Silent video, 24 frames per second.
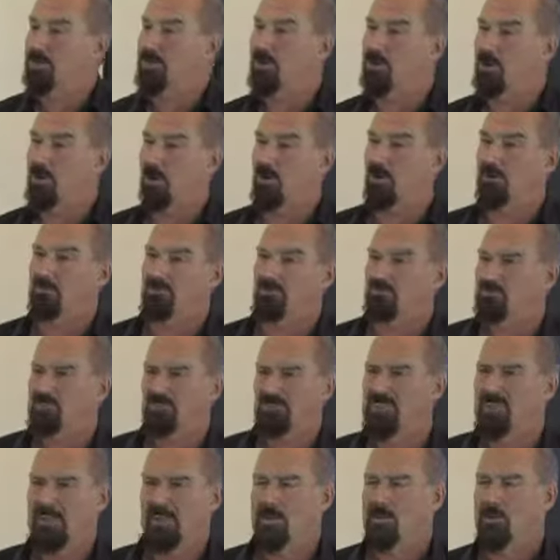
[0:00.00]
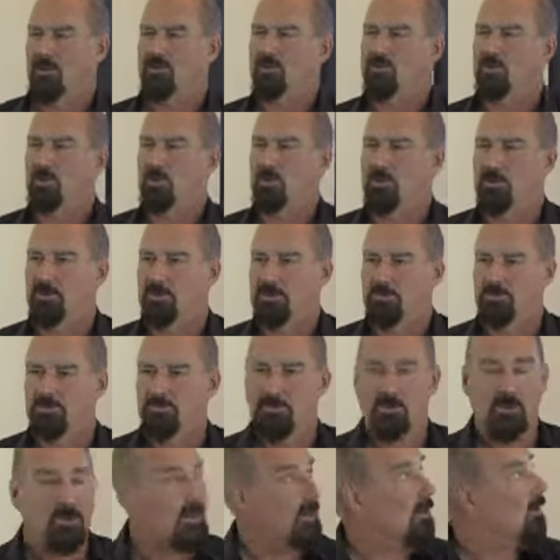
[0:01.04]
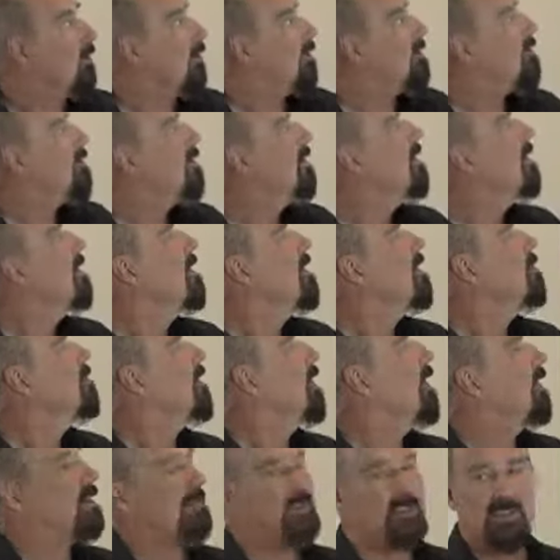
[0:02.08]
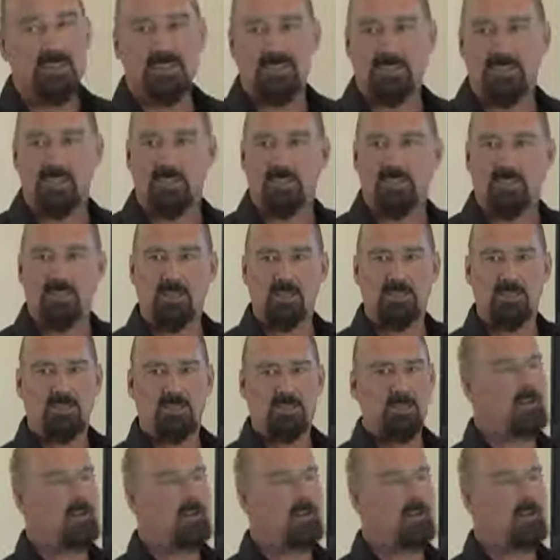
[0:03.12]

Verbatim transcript: but not, really not important. And of course, part of his teaching is you